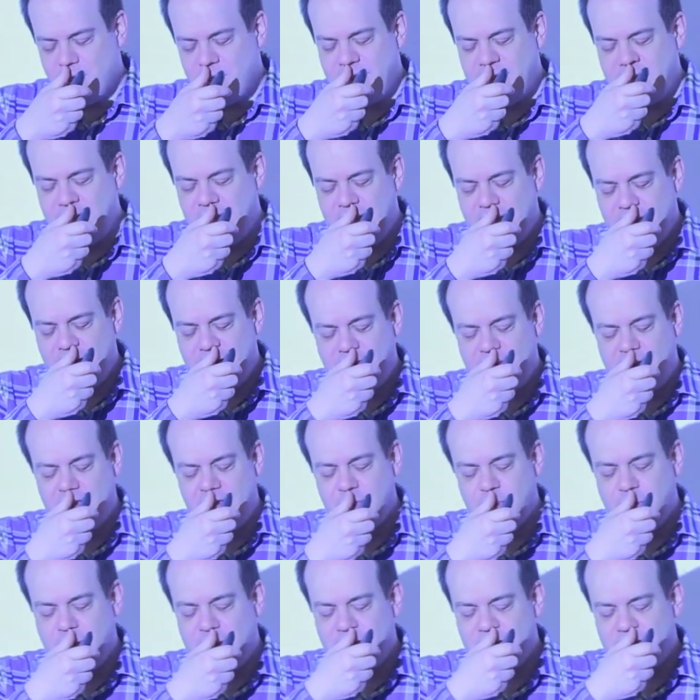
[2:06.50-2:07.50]
an
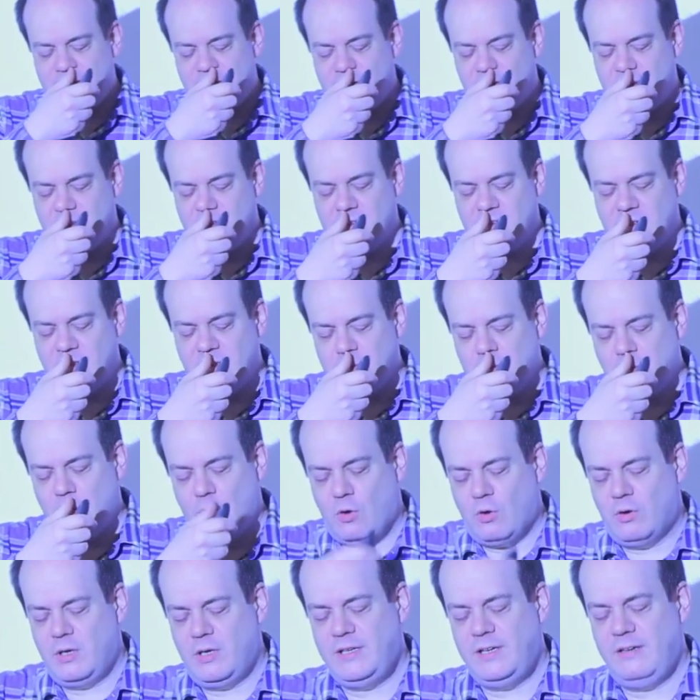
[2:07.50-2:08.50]
event-based system
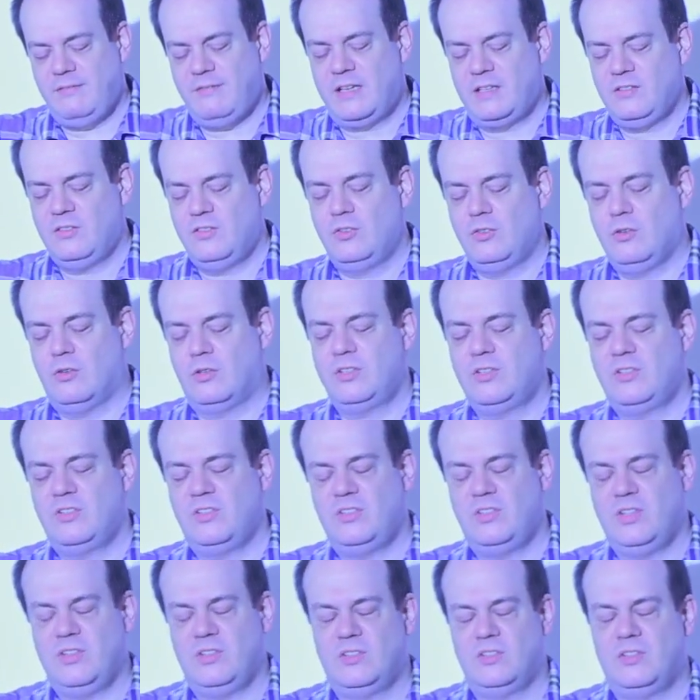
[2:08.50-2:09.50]
or an event-sourced
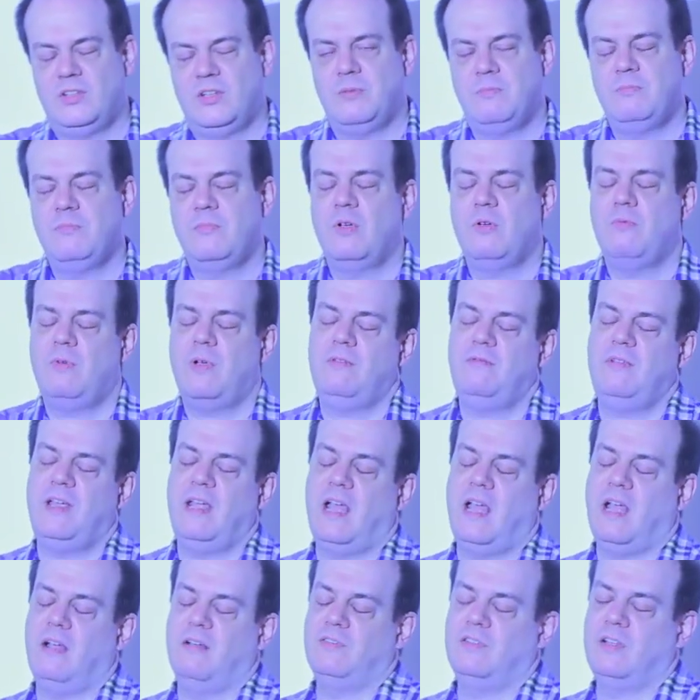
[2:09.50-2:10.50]
system, when we
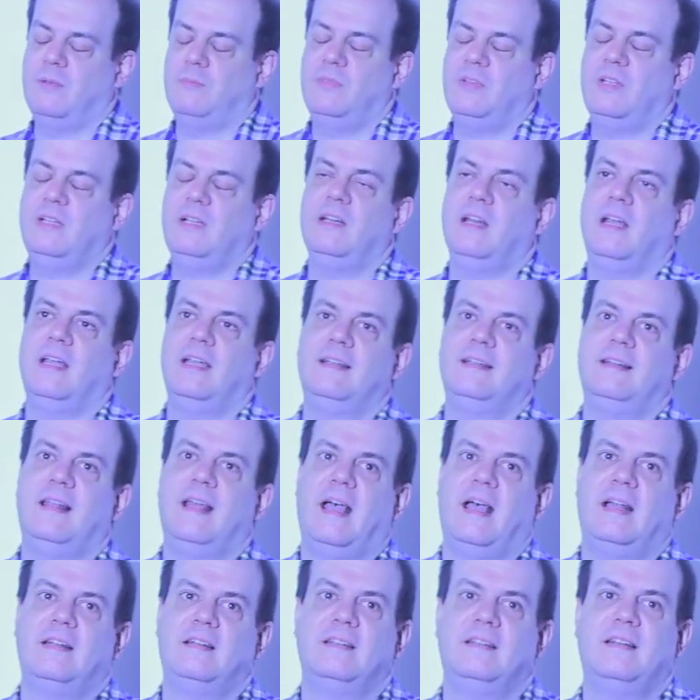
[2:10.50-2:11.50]
have something like
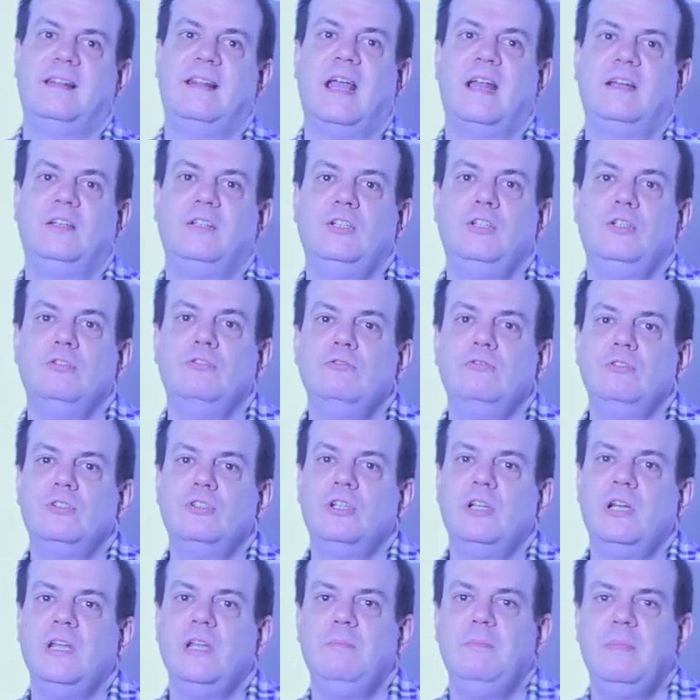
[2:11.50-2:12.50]
that, that
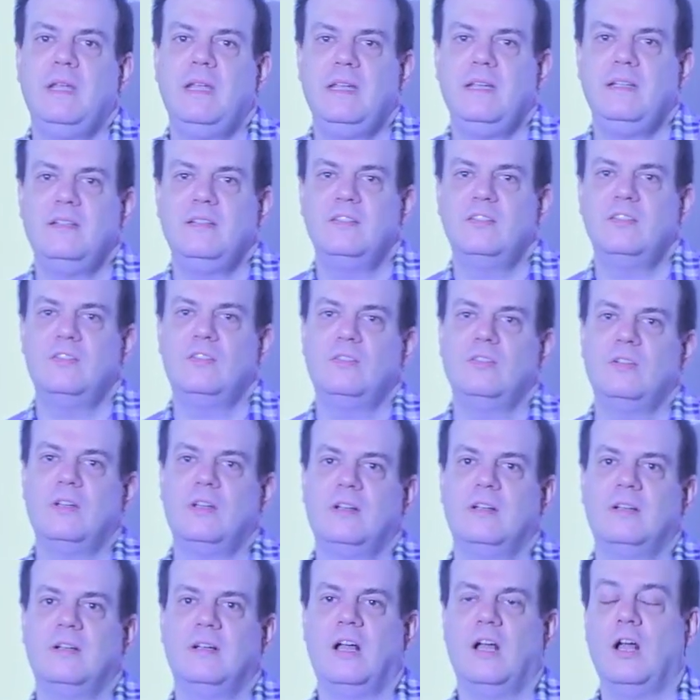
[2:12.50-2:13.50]
usually means
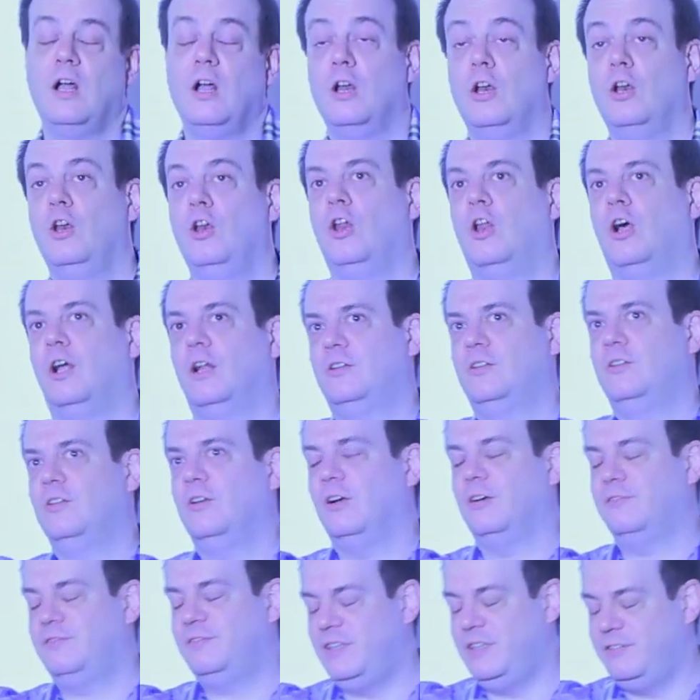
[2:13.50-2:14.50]
a lot
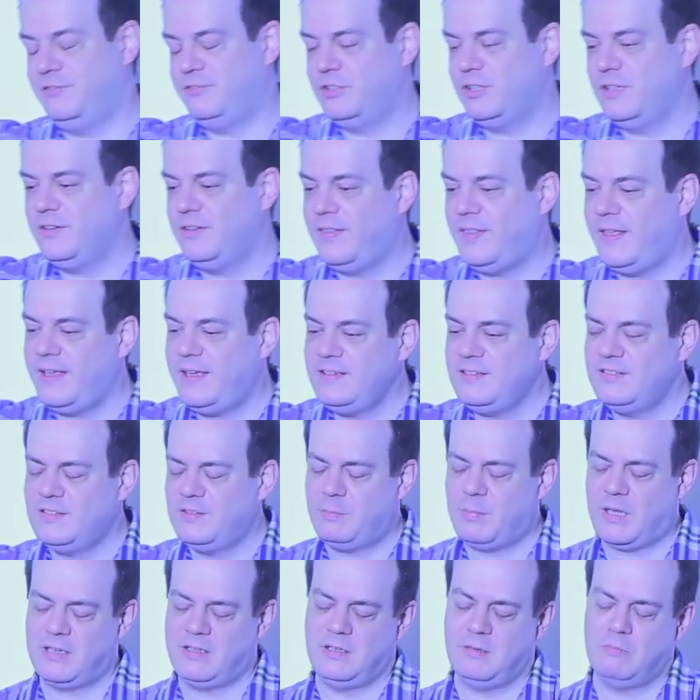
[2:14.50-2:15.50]
of different things,
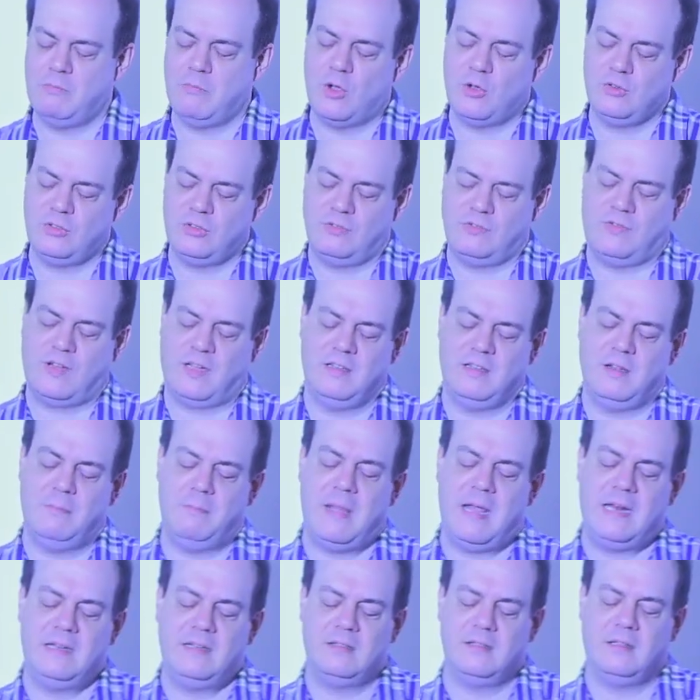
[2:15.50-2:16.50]
but the most
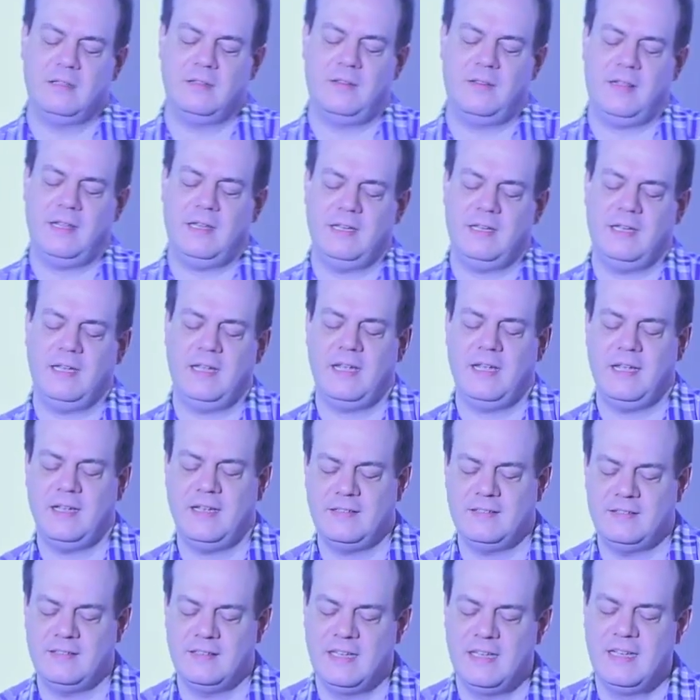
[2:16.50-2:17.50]
fundamental thing
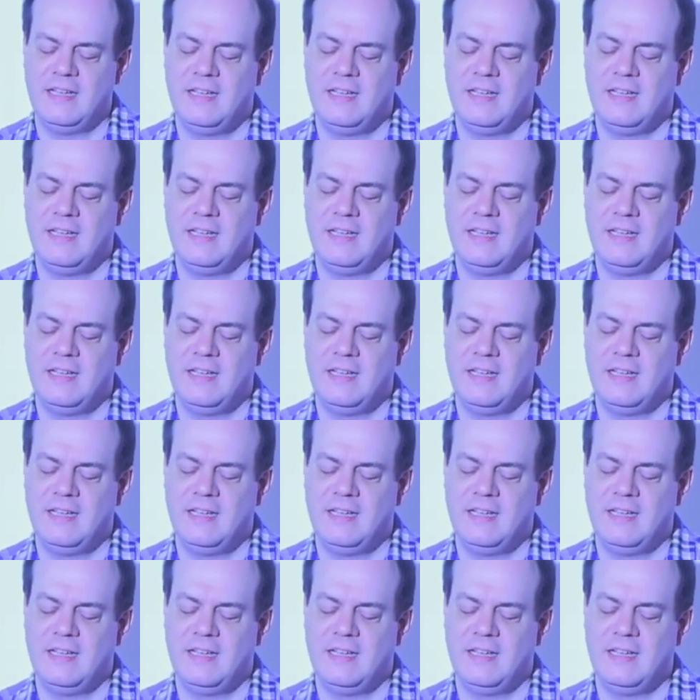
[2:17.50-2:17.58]
is